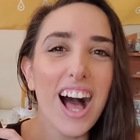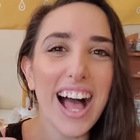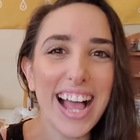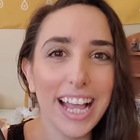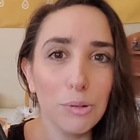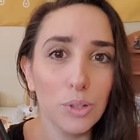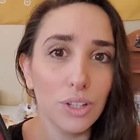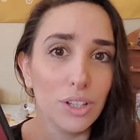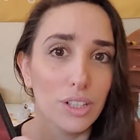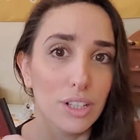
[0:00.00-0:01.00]
I
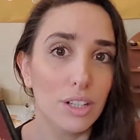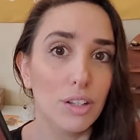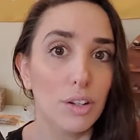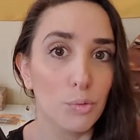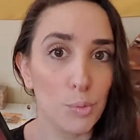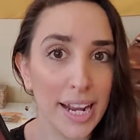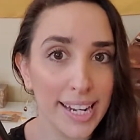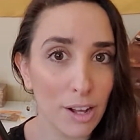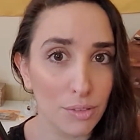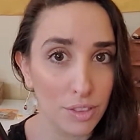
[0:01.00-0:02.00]
will write
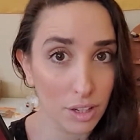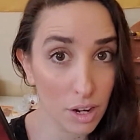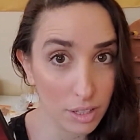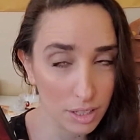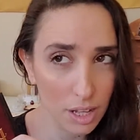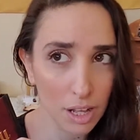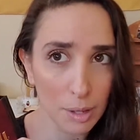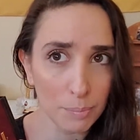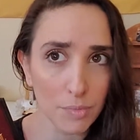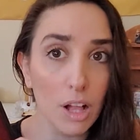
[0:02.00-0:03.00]
out
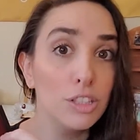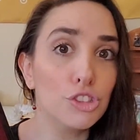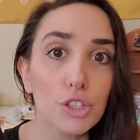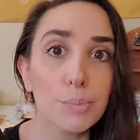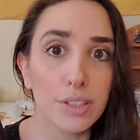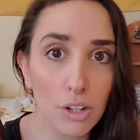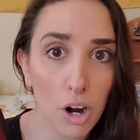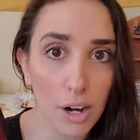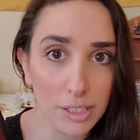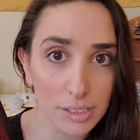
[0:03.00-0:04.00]
I'll interpret the
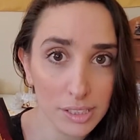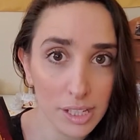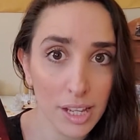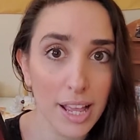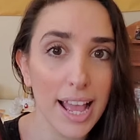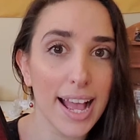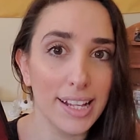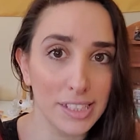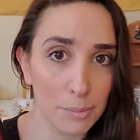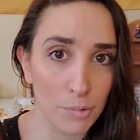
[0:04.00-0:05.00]
cards
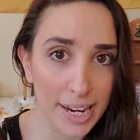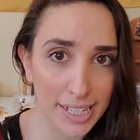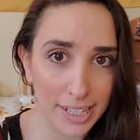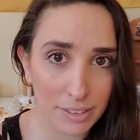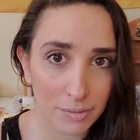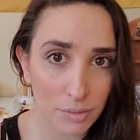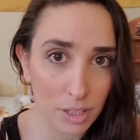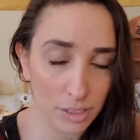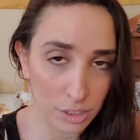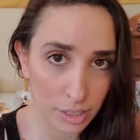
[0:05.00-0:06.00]
as I'm writing
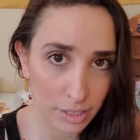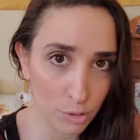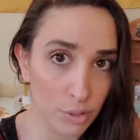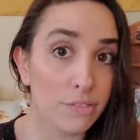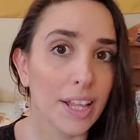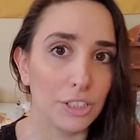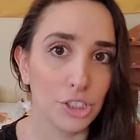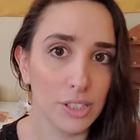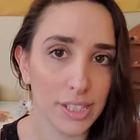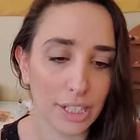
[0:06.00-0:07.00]
in the
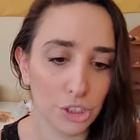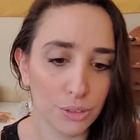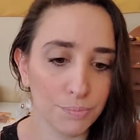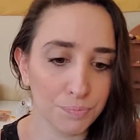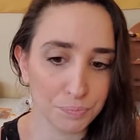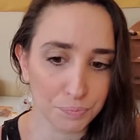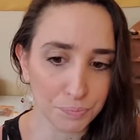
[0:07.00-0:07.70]
reflection section.